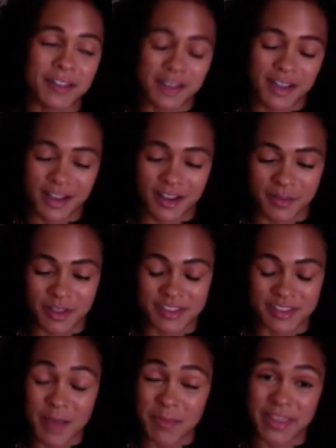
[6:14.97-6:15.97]
On
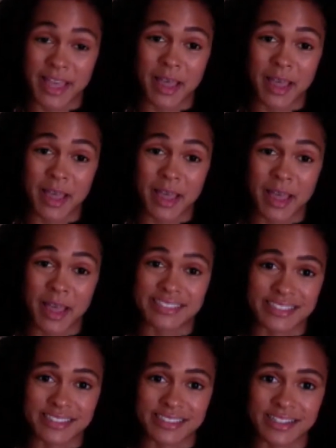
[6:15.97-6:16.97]
top of that, be
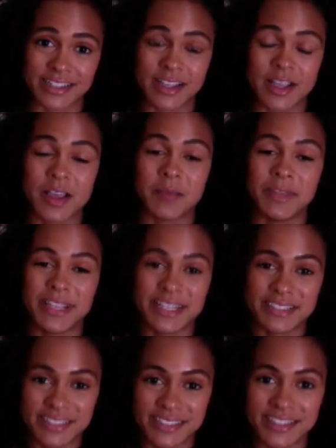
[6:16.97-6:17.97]
consistent. Be
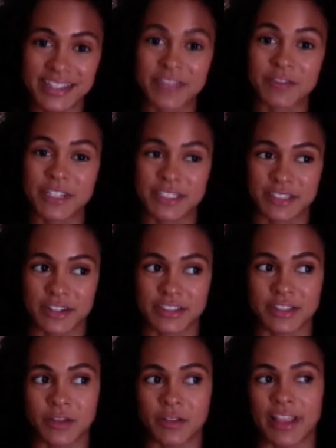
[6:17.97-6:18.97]
consistent in research.
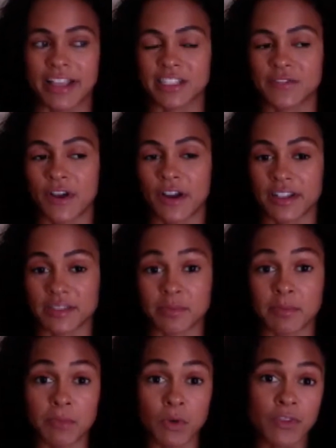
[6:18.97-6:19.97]
So like, as far as
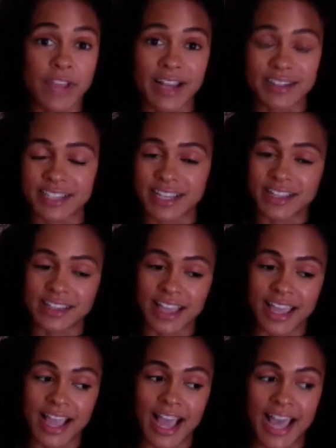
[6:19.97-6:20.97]
moving out to
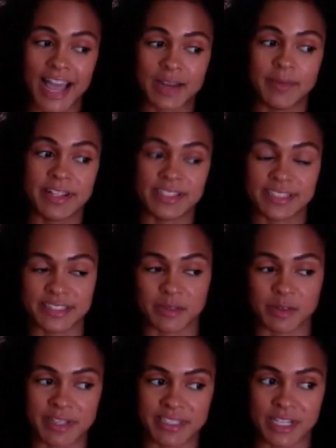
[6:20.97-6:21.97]
LA, I had to be consistent
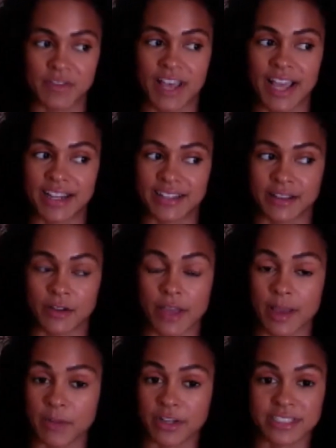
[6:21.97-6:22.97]
with myself. I had to say, okay,
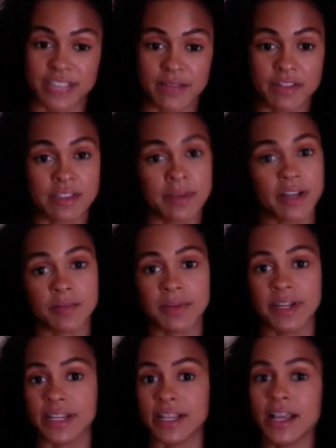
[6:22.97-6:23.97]
I'm going to save this amount of
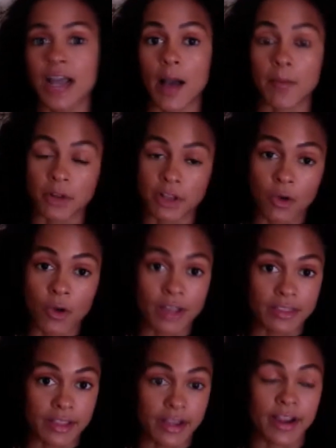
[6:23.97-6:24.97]
money. I'm going to go out
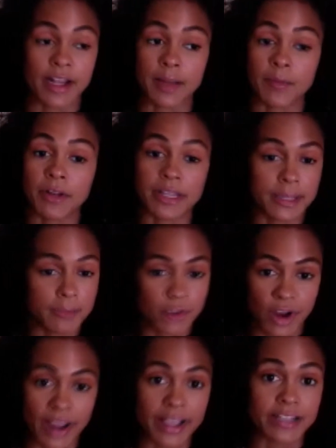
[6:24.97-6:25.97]
there and I'm going to keep
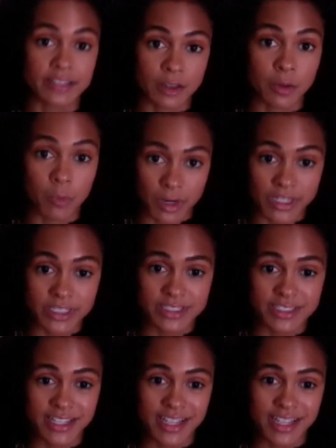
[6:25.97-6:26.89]
trying until it works.